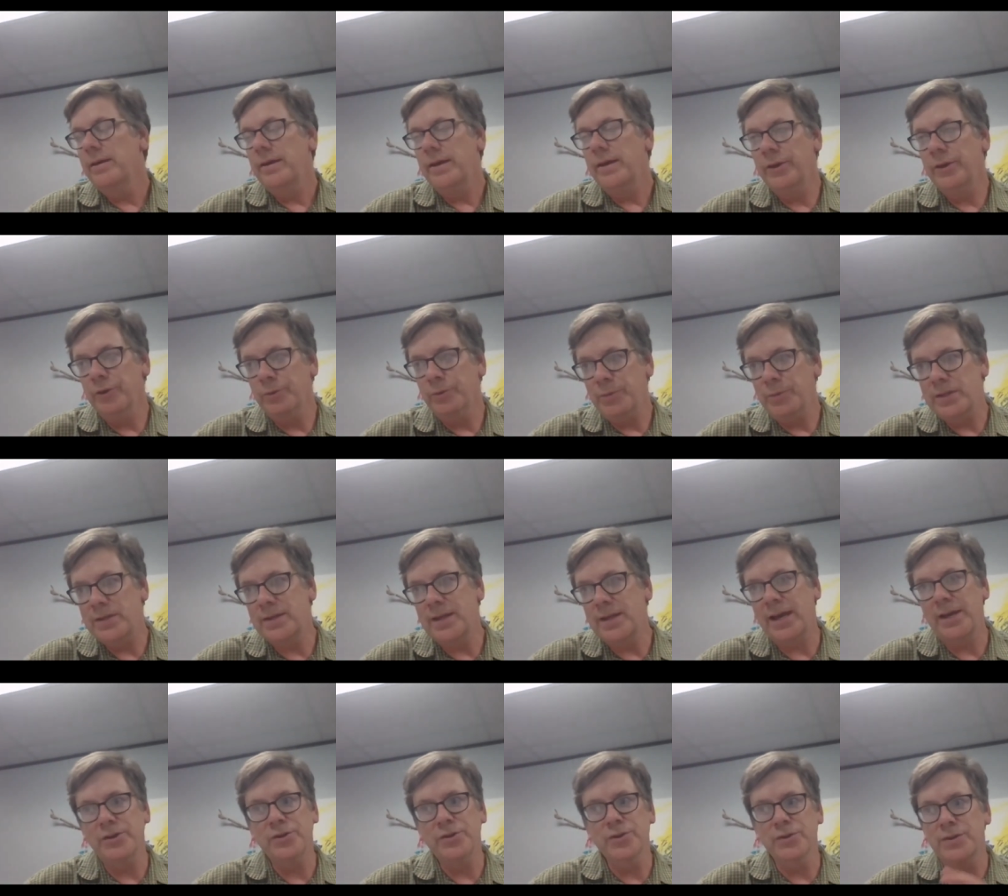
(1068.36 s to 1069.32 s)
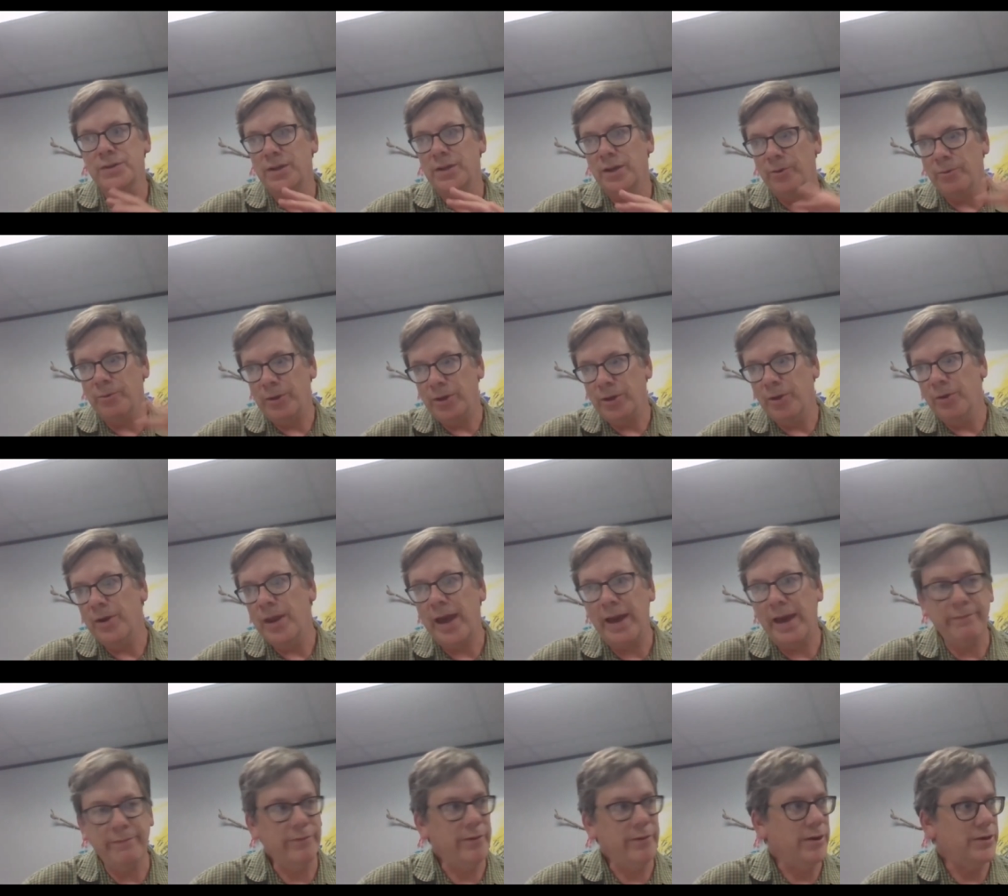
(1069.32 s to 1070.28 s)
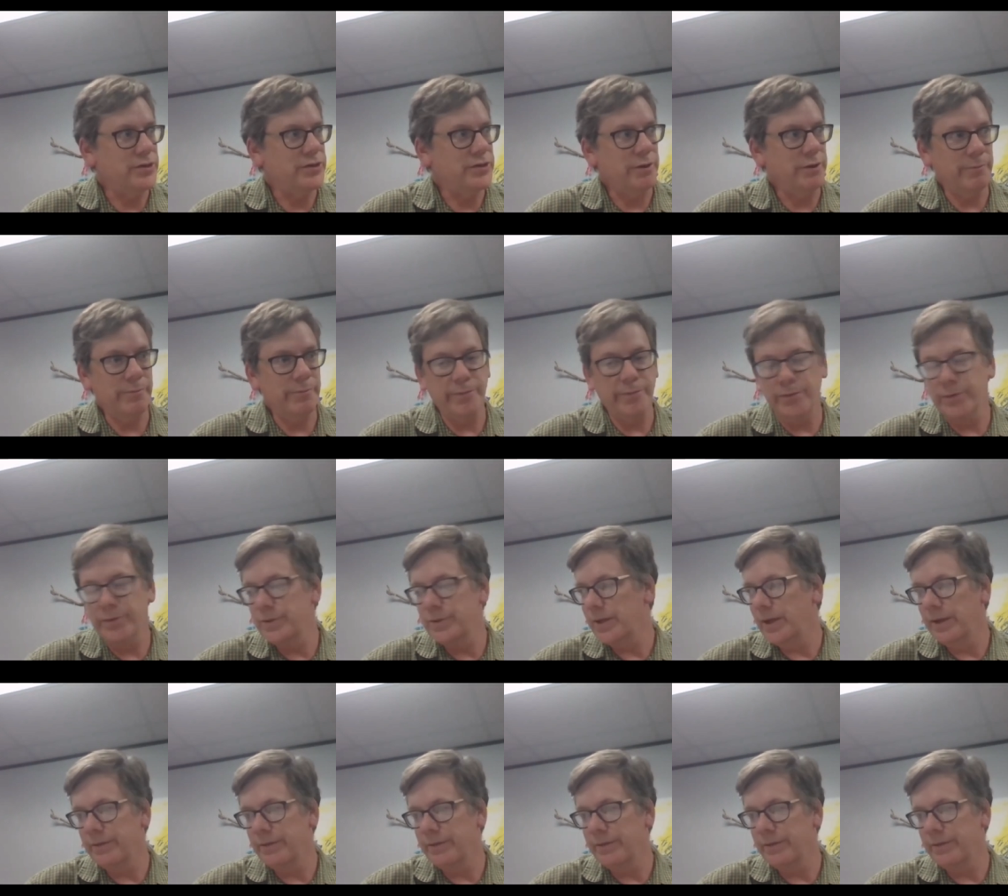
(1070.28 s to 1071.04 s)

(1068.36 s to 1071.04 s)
it will be scheduled so we don't have large numbers